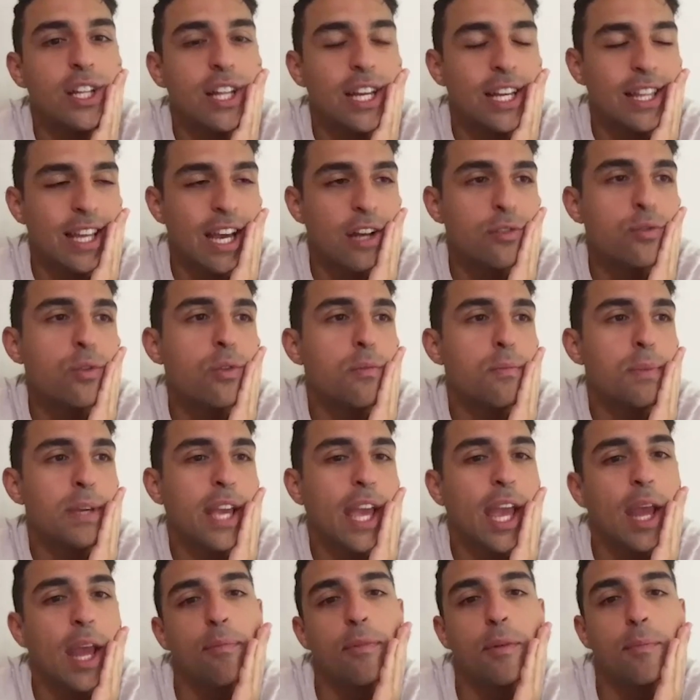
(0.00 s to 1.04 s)
Like, that was what
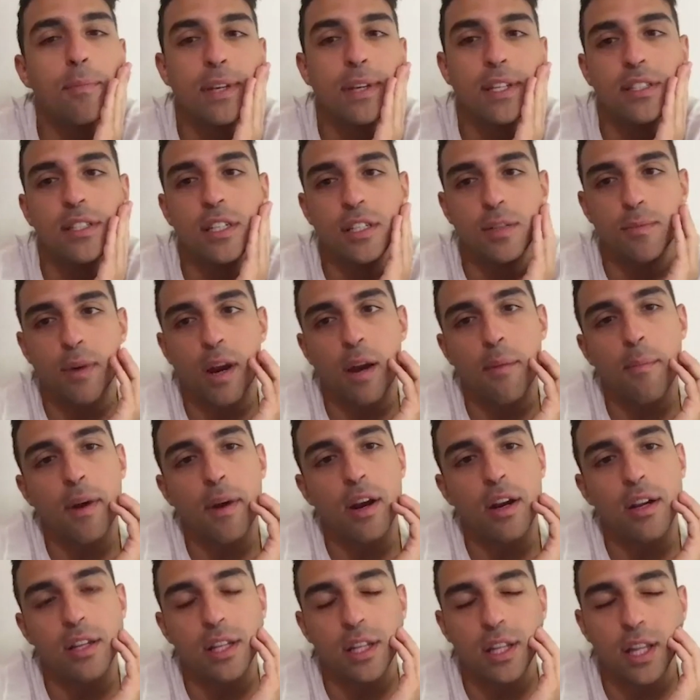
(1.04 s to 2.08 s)
became the business
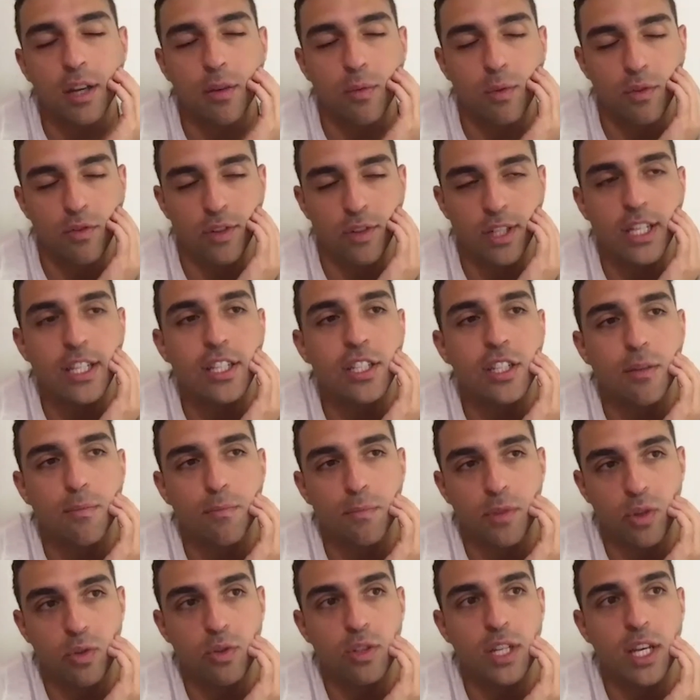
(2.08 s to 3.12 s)
primarily. Like, we released some
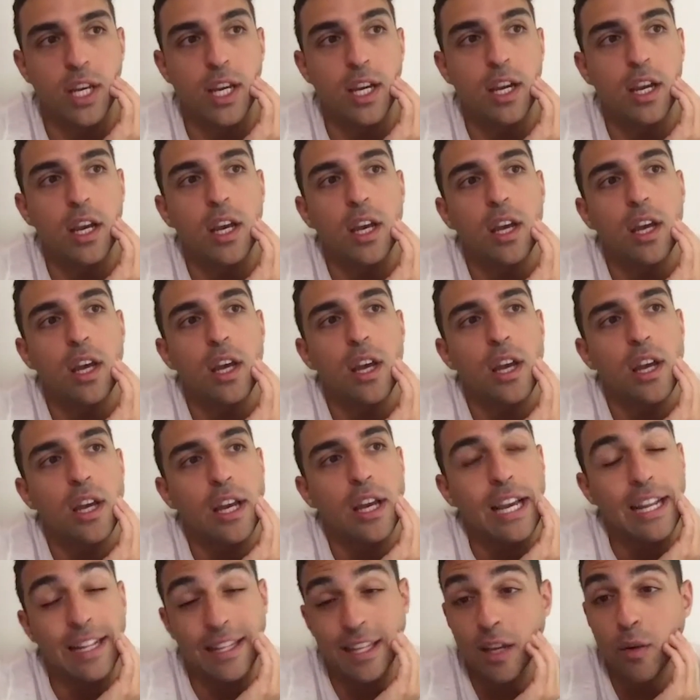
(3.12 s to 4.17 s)
music.
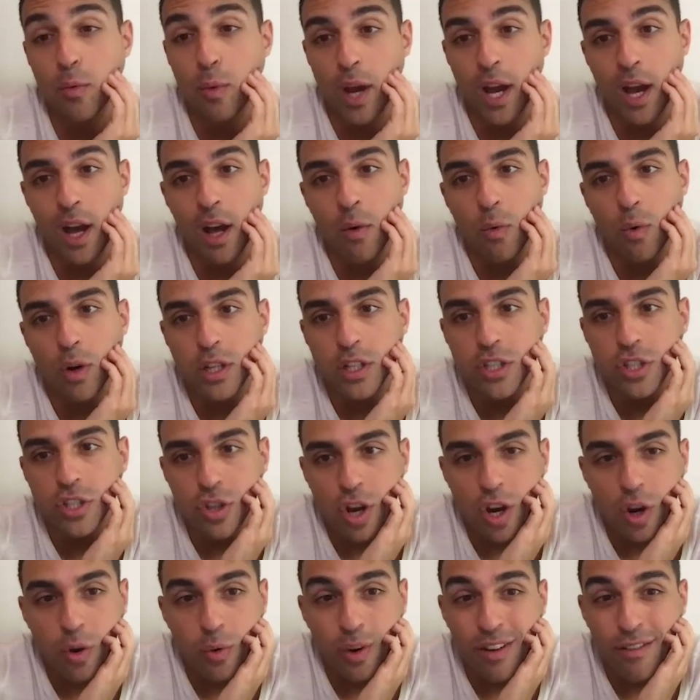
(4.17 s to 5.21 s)
It did well. One
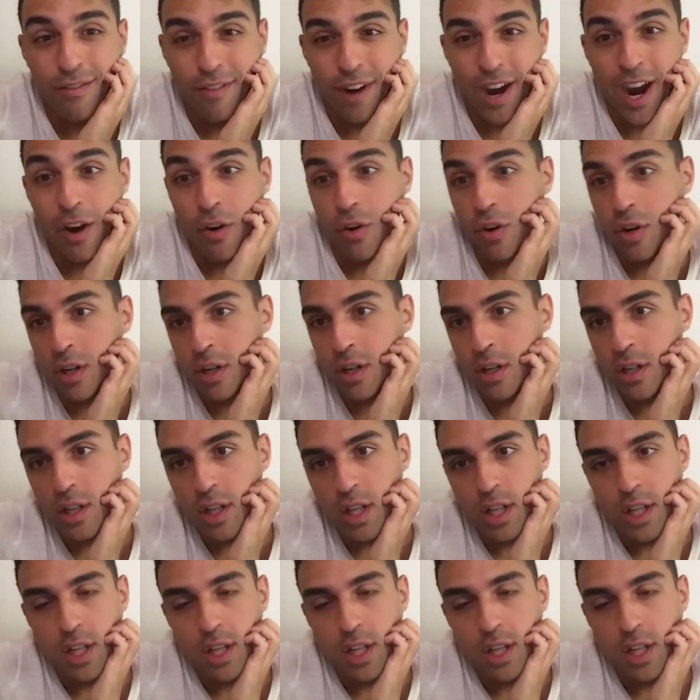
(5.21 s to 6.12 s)
song went viral.